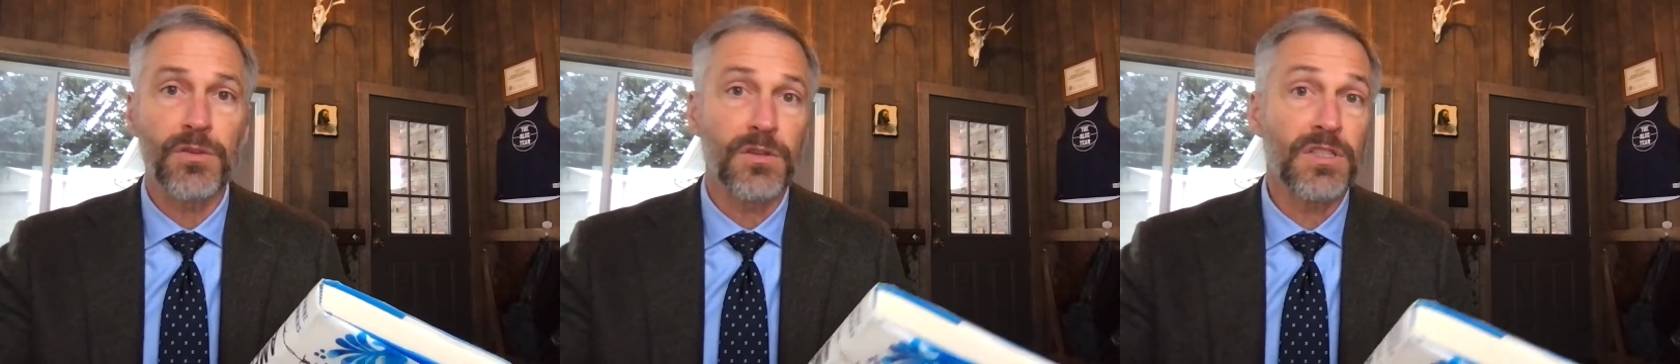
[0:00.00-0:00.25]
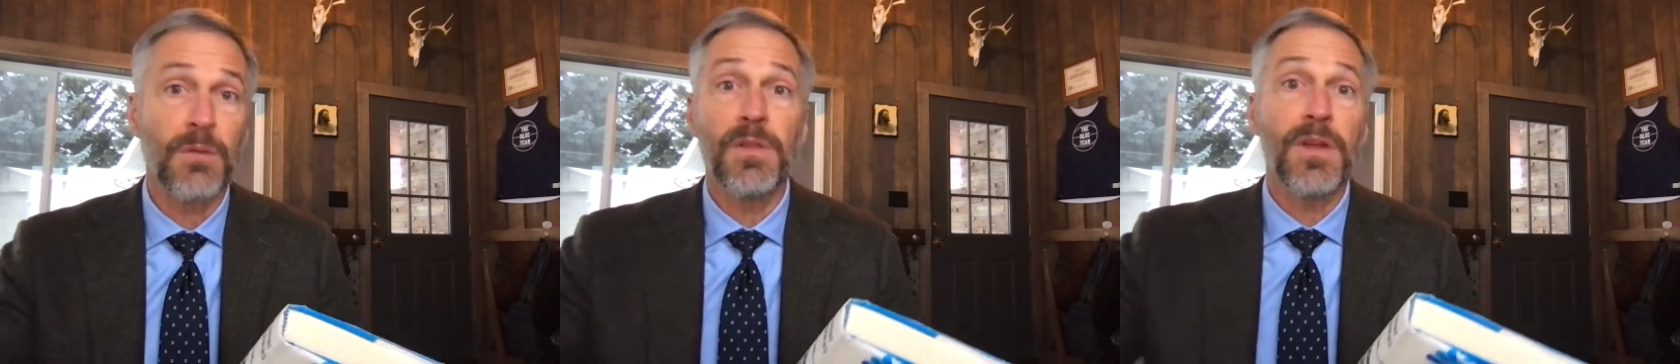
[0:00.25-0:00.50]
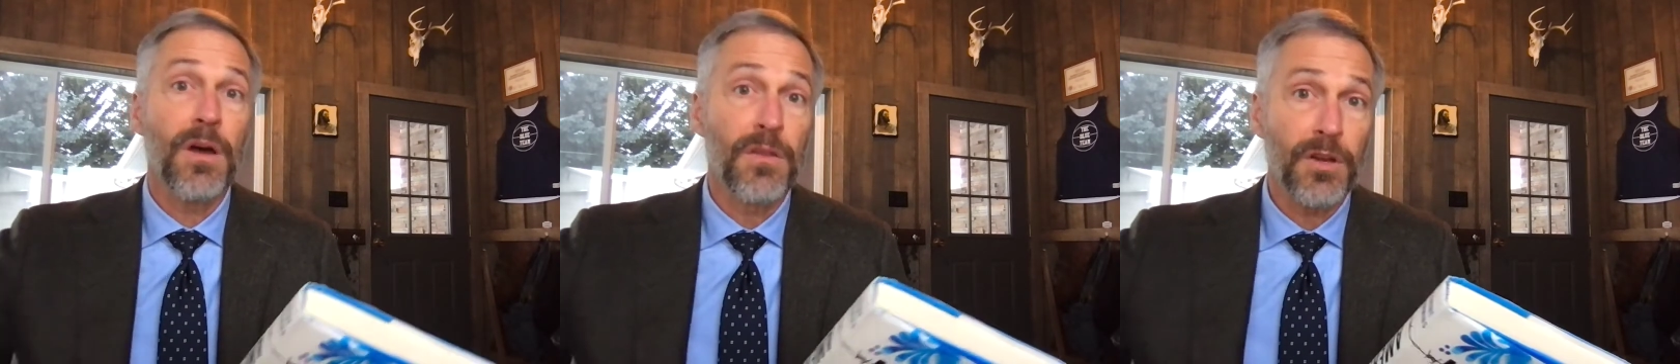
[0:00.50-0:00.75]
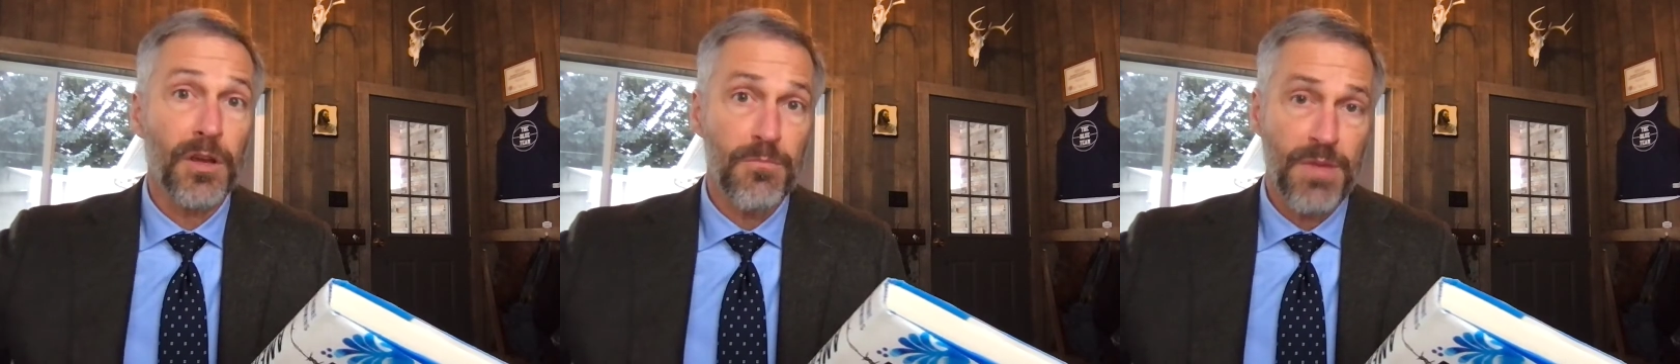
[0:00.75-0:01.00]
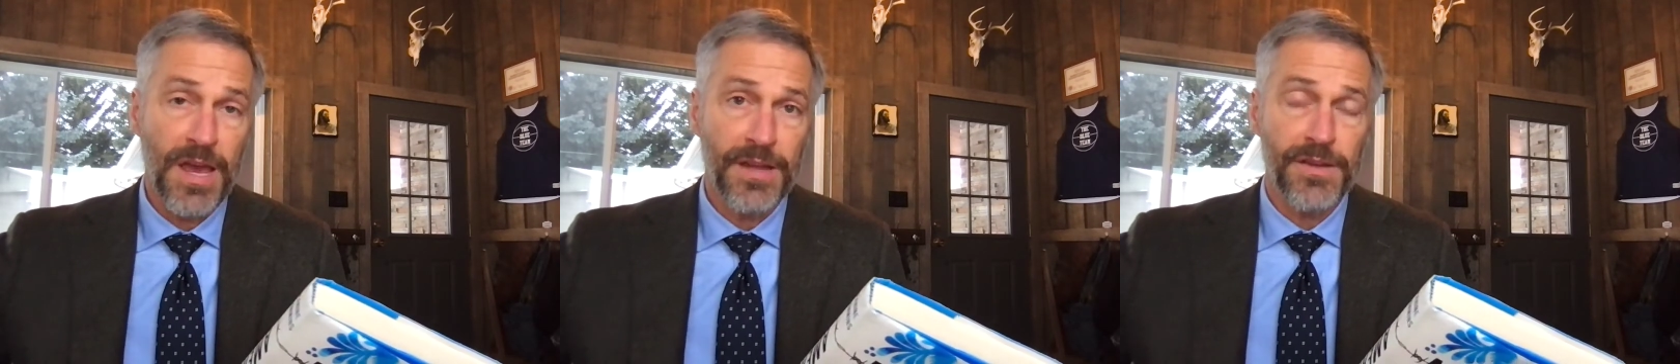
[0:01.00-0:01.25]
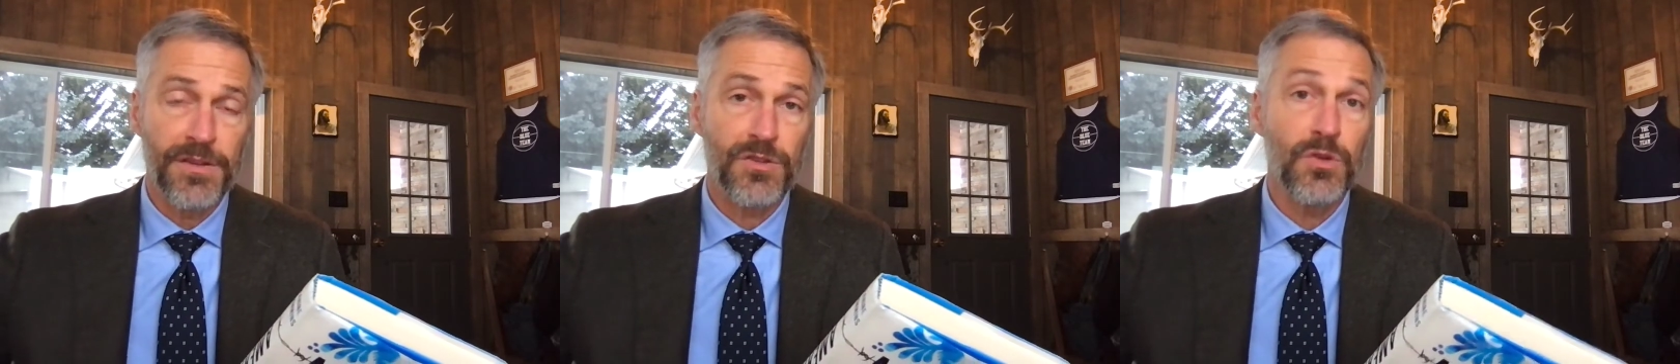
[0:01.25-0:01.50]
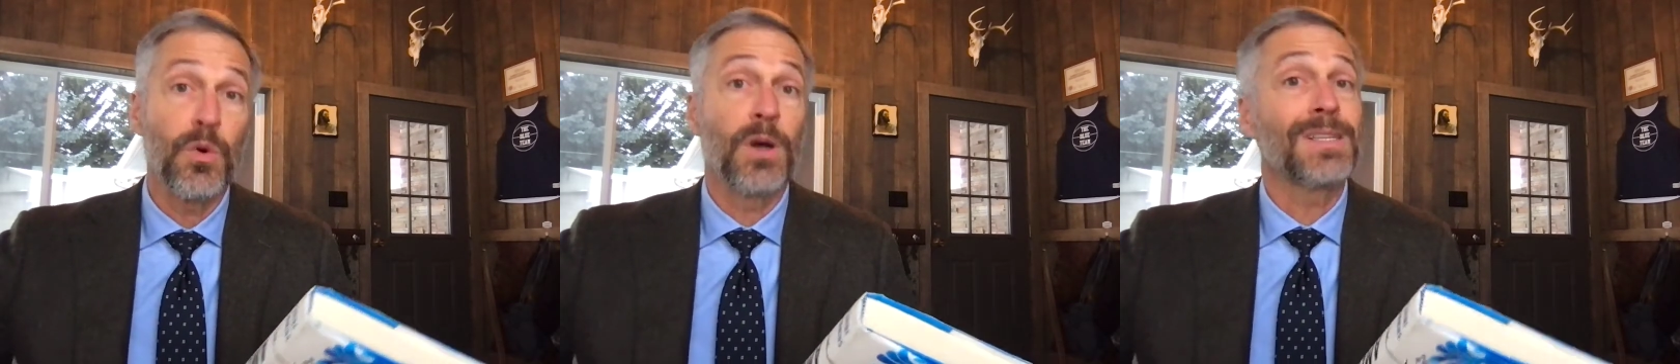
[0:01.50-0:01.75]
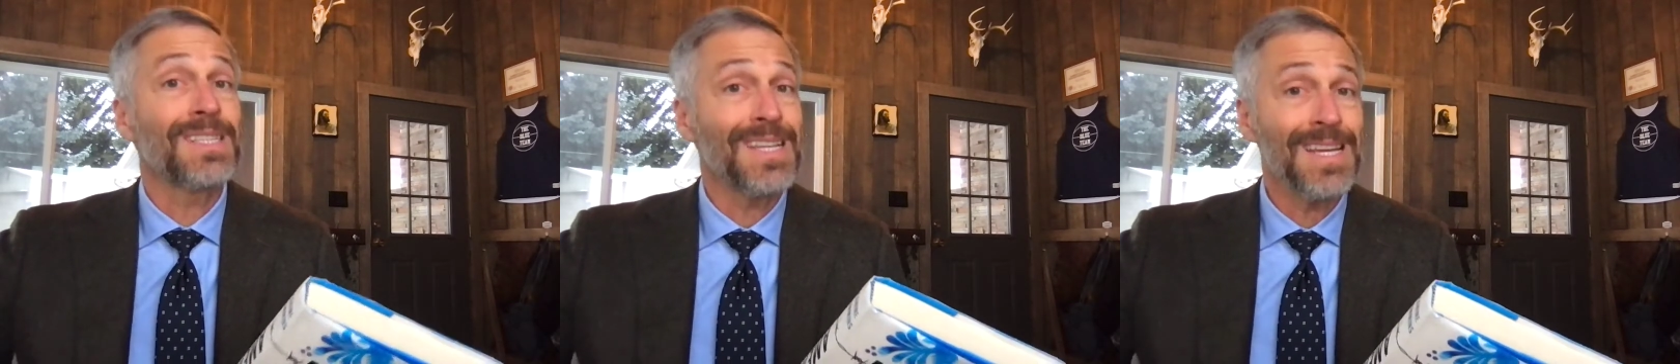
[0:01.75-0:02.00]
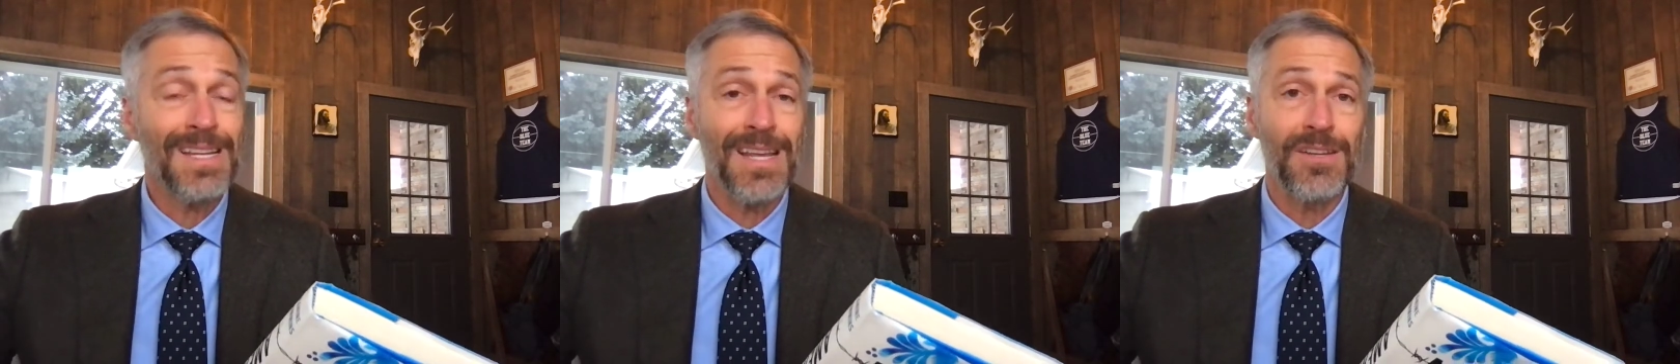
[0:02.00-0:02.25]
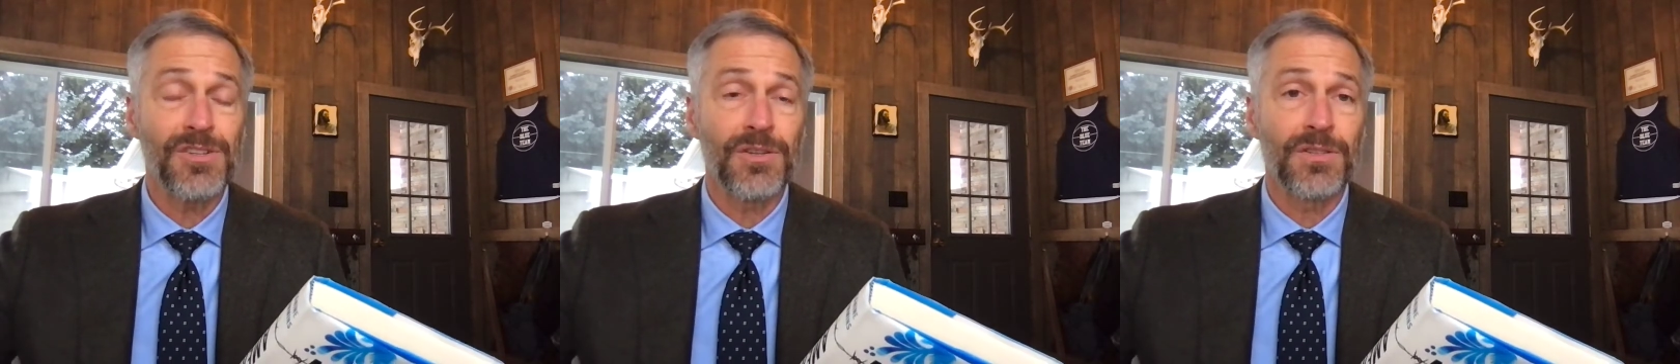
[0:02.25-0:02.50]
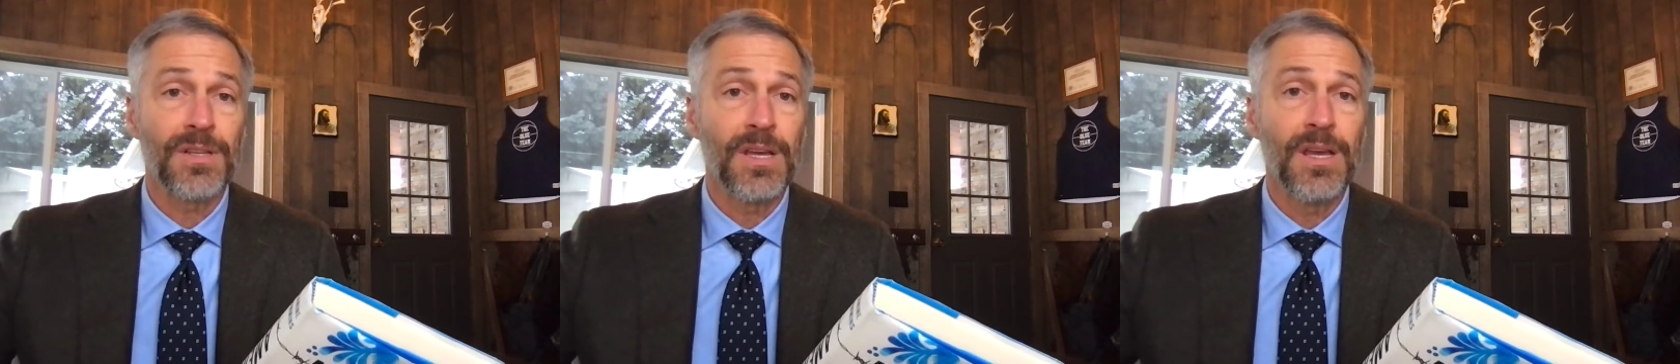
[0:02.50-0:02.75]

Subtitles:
or some of the other companions who are teenagers.